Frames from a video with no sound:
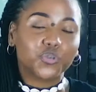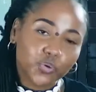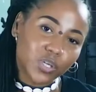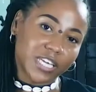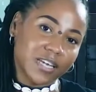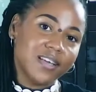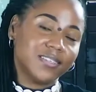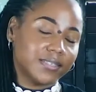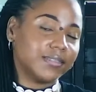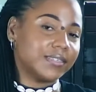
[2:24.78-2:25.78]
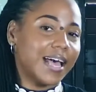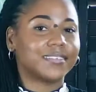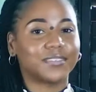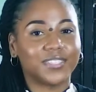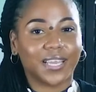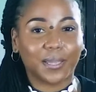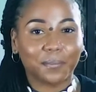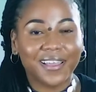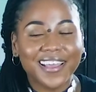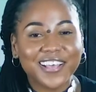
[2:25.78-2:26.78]
truly stood the test of time,
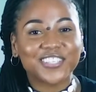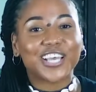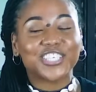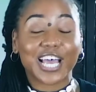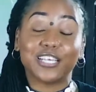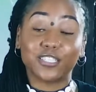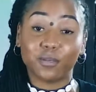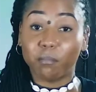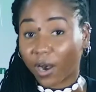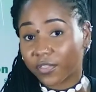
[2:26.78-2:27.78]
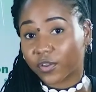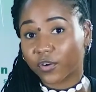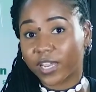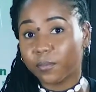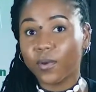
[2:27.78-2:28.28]
such as Martha Graham,